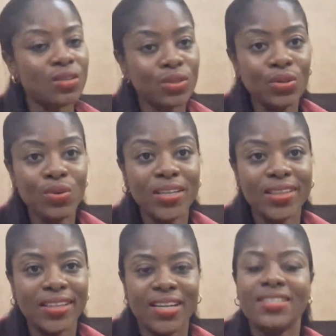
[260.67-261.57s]
know
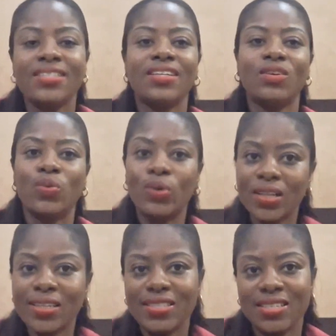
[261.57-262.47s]
it that
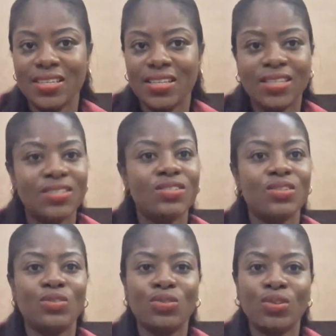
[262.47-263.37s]
quality is
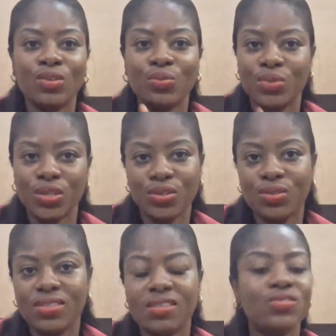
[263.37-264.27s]
not
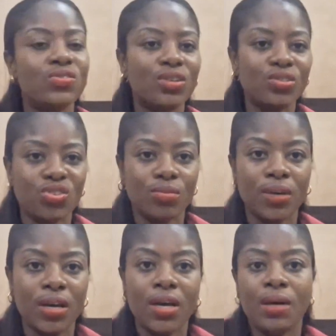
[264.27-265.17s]
reduced, it's not
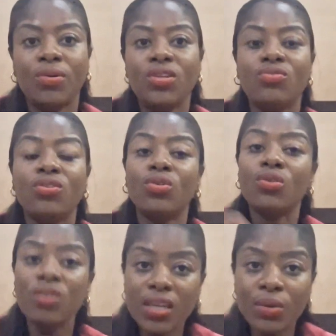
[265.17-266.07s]
cheap. But if you're
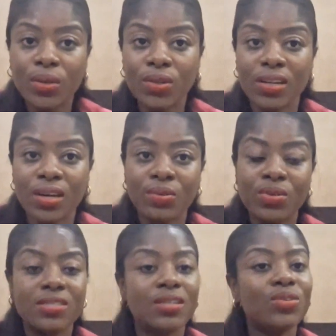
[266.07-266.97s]
okay with other
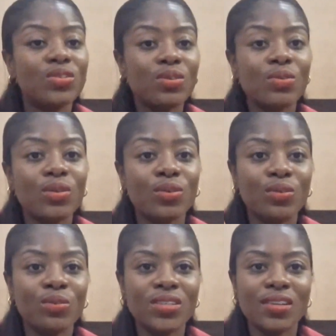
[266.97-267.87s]
grades, there was someone
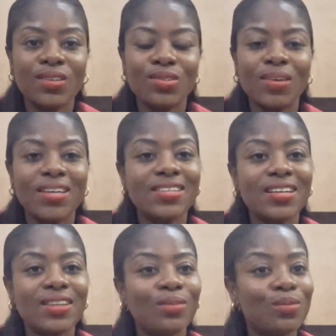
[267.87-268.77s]
who reached out to me. I
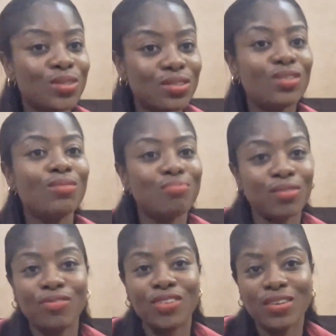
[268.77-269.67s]
said, would you
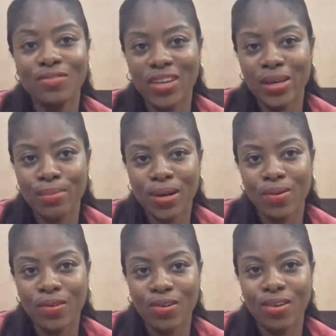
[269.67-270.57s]
prefer
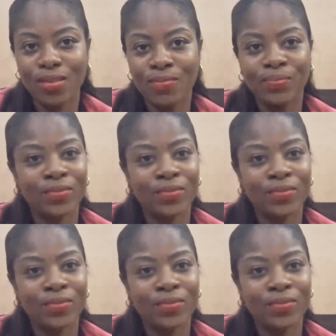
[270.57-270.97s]
fiber oil?